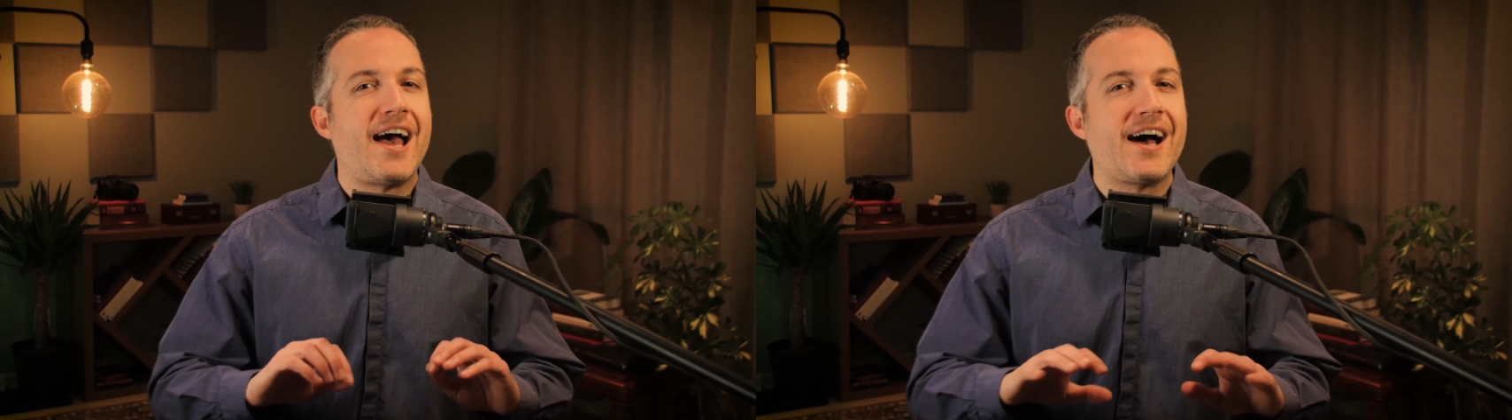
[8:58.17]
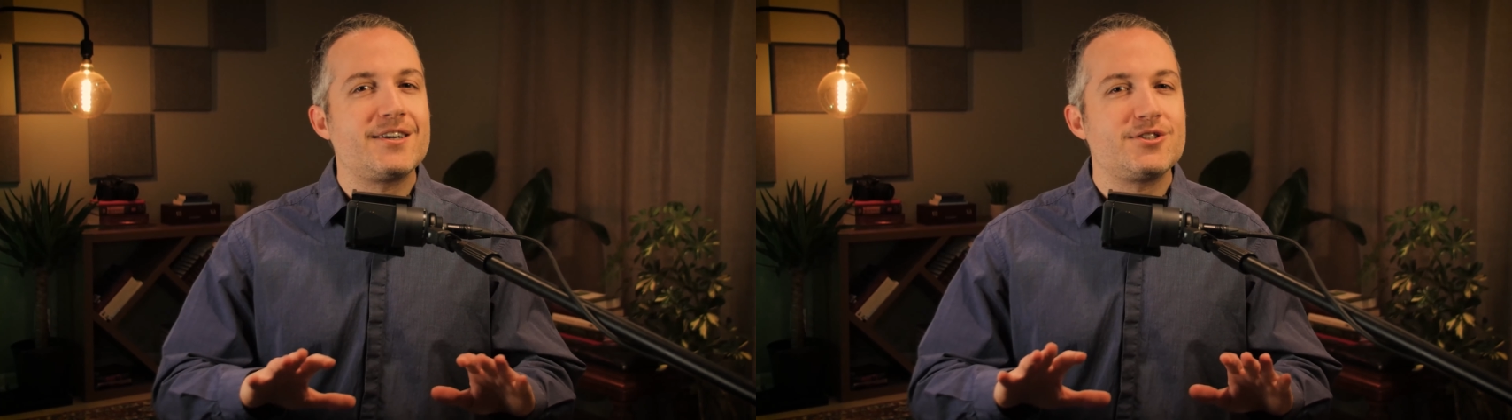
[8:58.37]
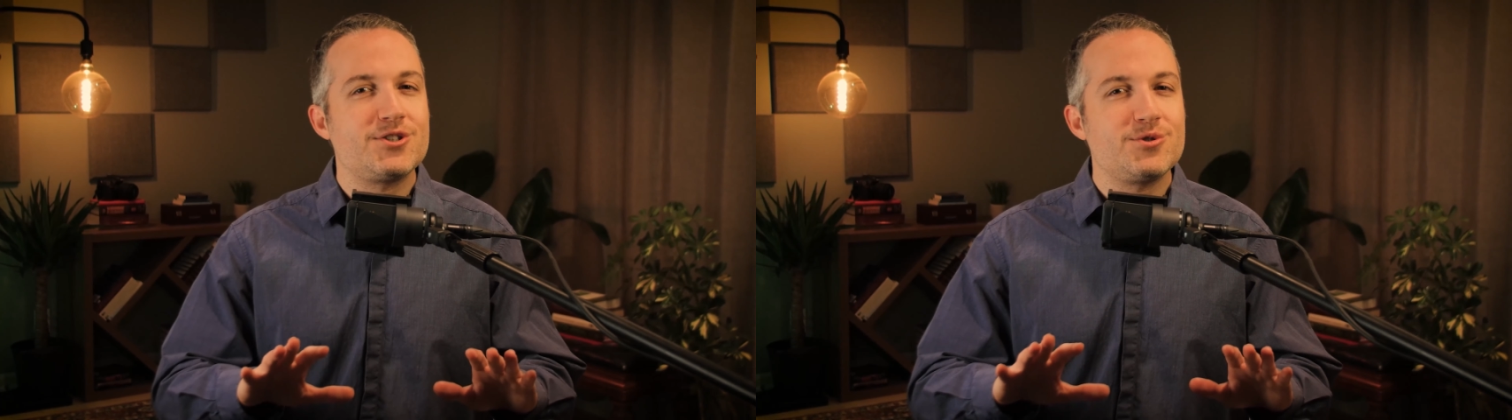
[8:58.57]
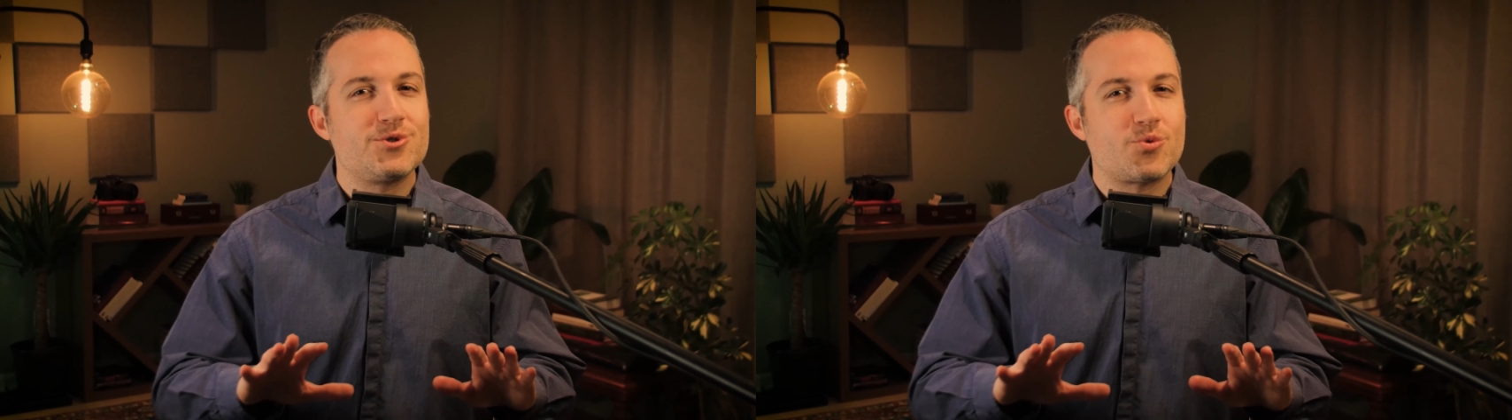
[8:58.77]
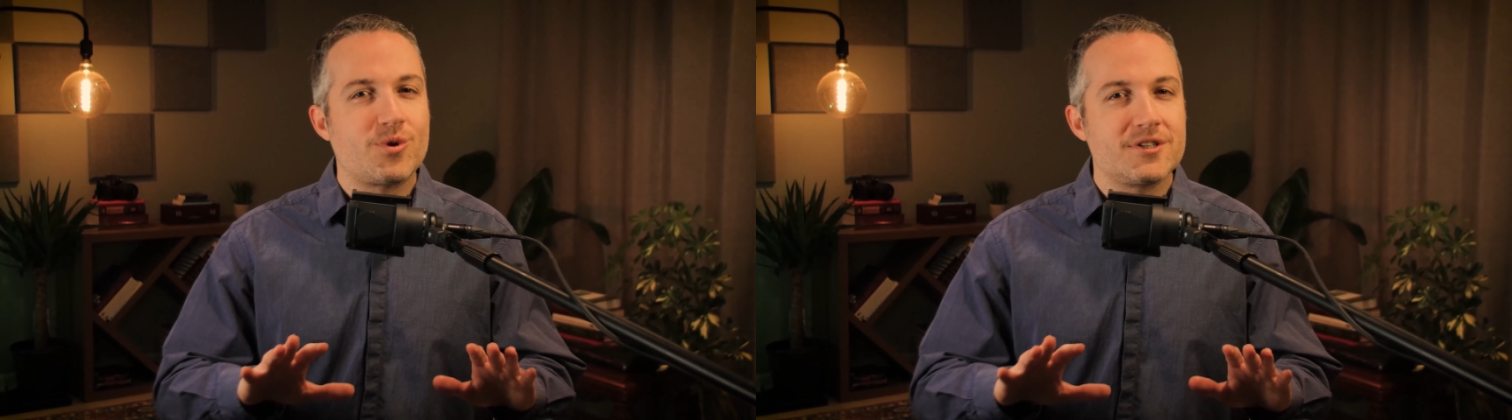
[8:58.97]

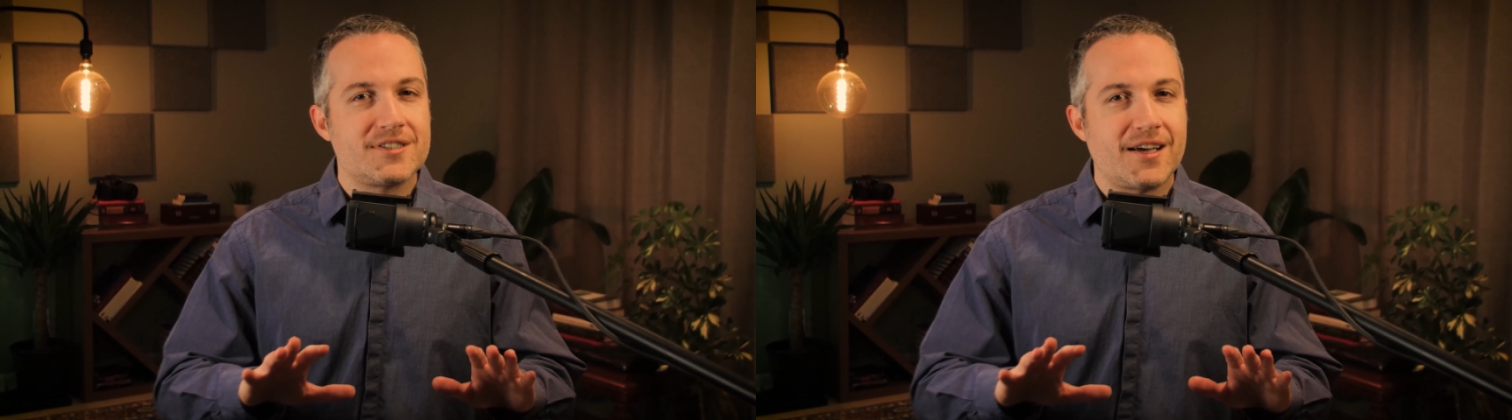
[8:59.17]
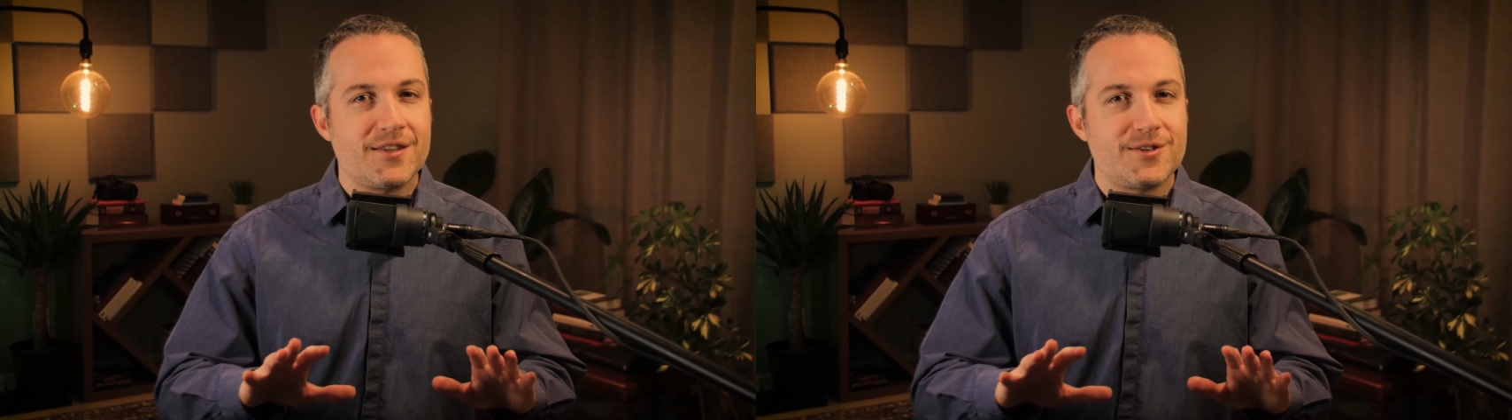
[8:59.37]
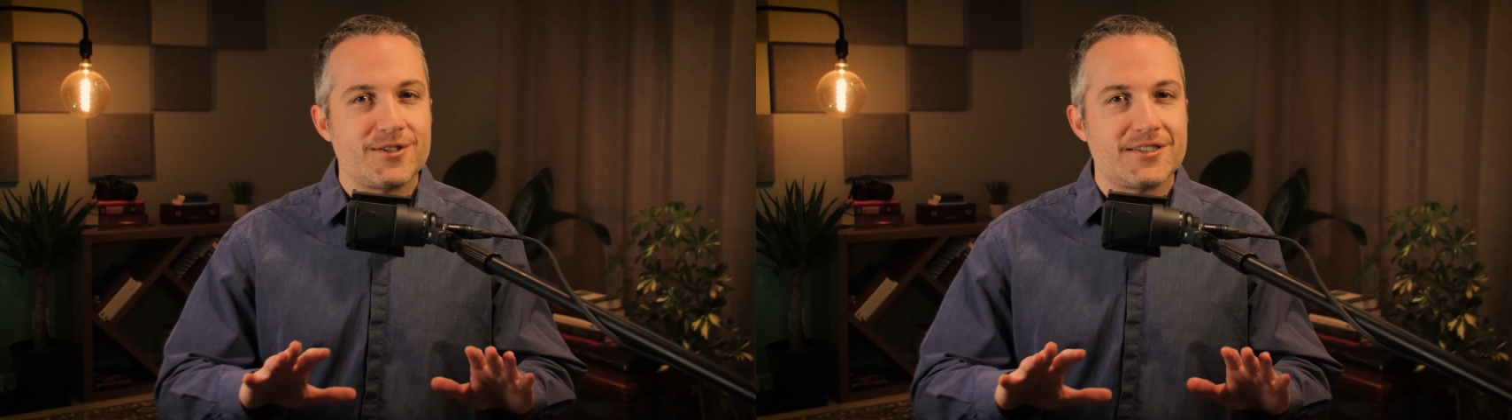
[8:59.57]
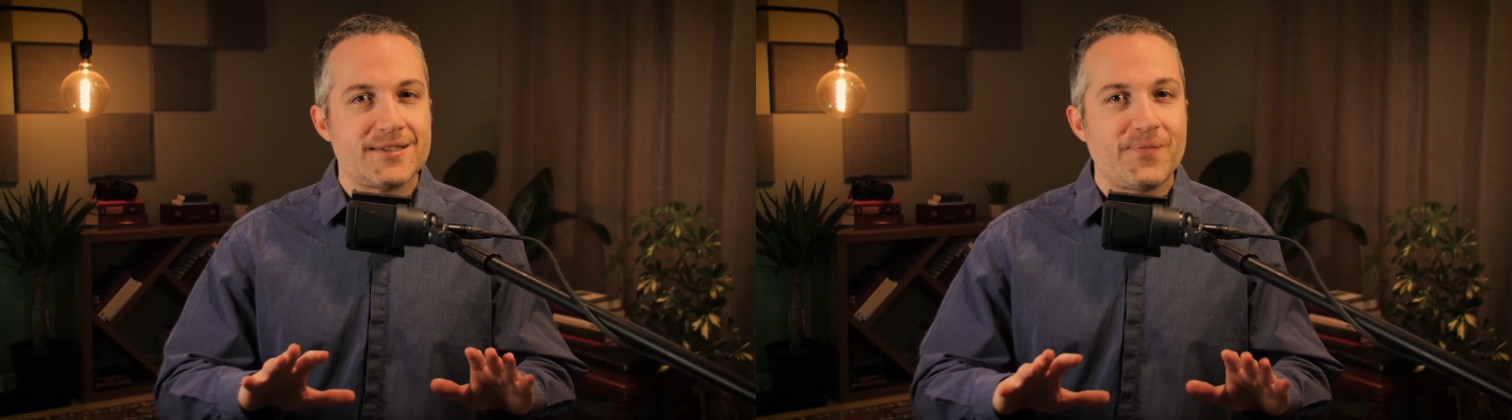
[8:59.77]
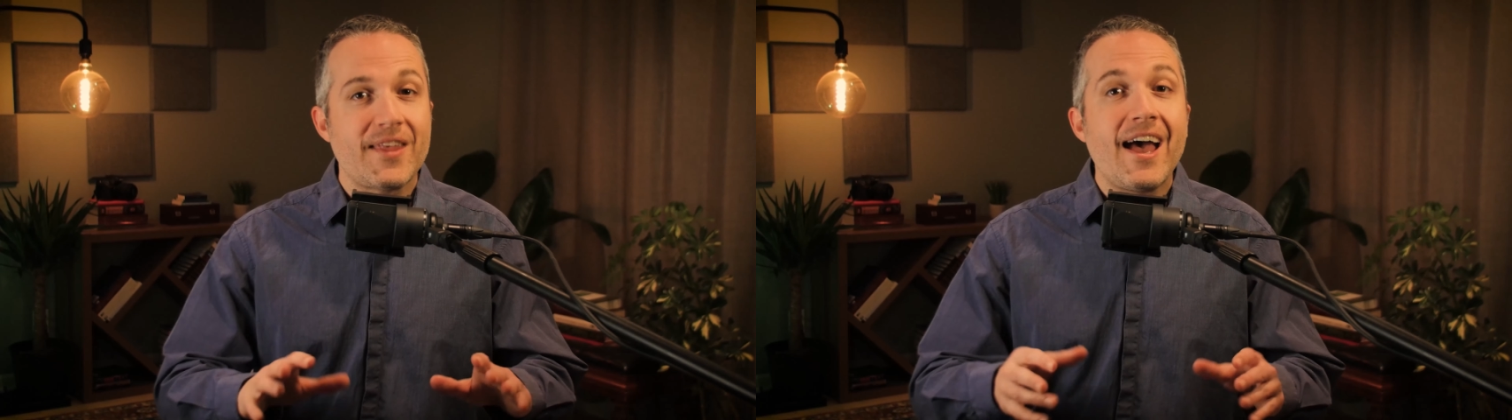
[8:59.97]
attitude towards others,